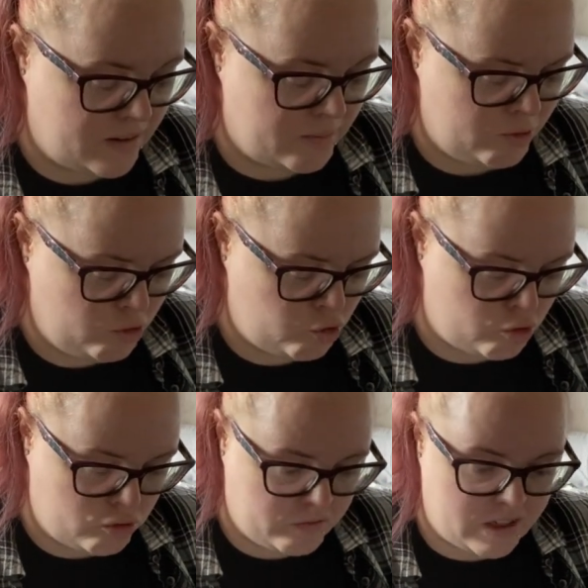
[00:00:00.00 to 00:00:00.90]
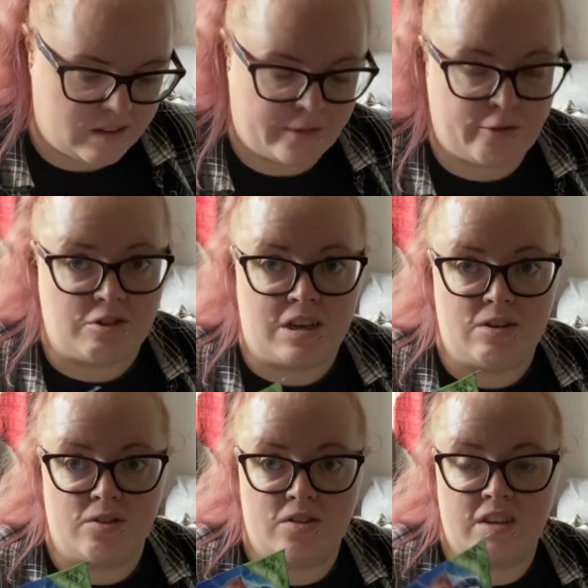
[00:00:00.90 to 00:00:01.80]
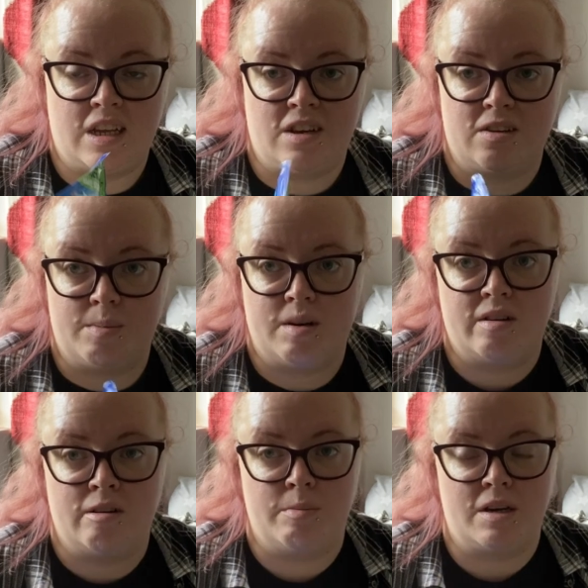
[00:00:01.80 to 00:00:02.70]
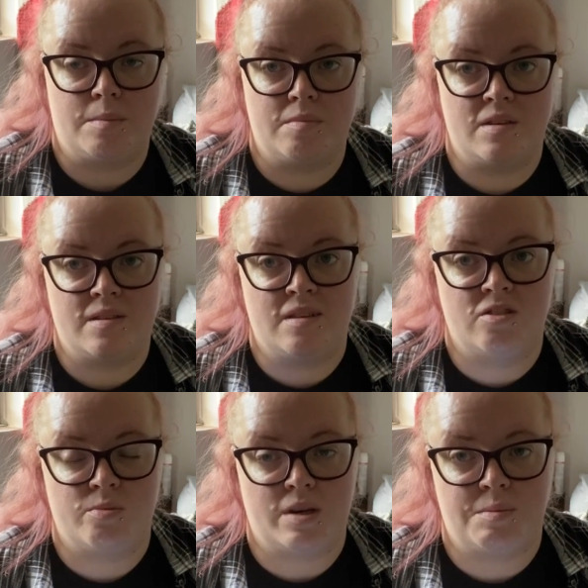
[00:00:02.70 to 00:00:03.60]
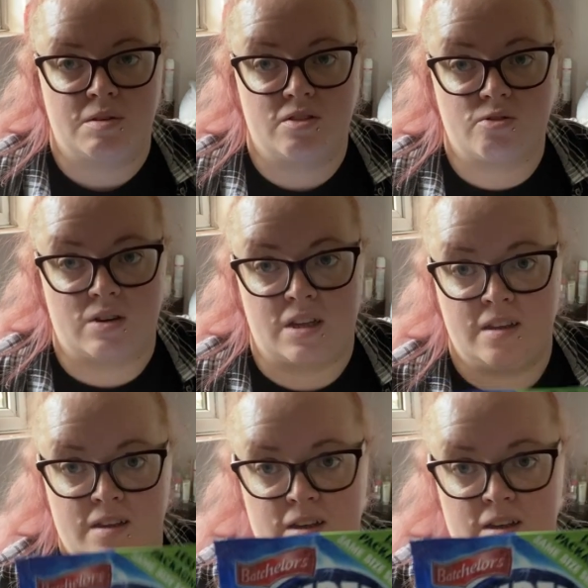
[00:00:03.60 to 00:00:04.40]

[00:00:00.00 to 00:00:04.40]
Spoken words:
I'm not sure if these are free or Syns, but it'll be up, the Syns will be up on the screen.